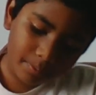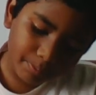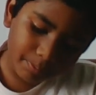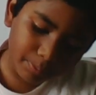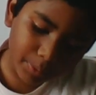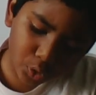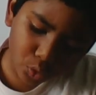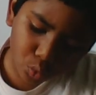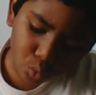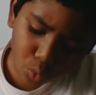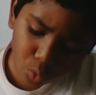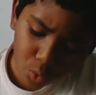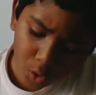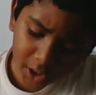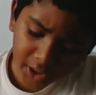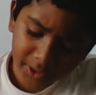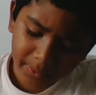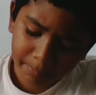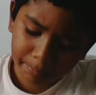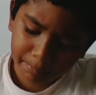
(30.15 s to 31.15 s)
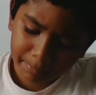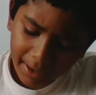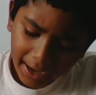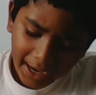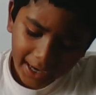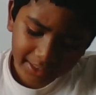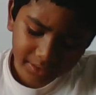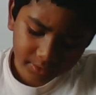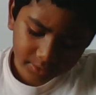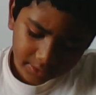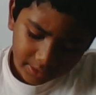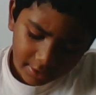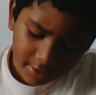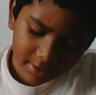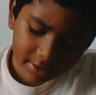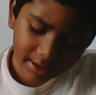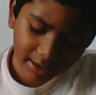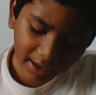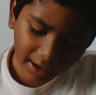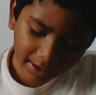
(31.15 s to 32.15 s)
But one bad
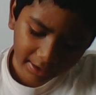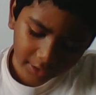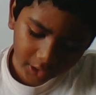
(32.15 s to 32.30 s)
thing